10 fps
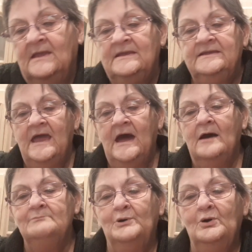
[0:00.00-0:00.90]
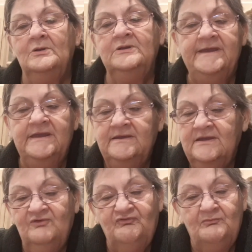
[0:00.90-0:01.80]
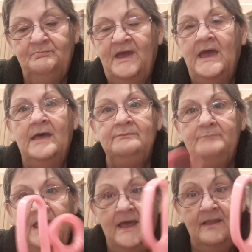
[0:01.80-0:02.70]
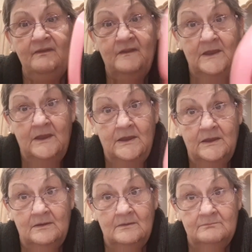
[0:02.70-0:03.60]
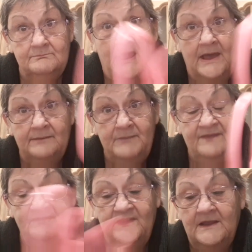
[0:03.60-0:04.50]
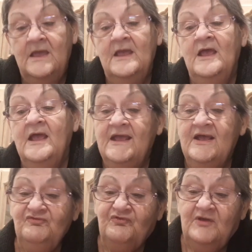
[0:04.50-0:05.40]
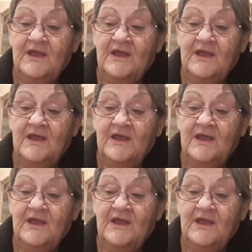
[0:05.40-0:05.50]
Yeah, bullying is a bad, bad thing bad, bad thing. It's,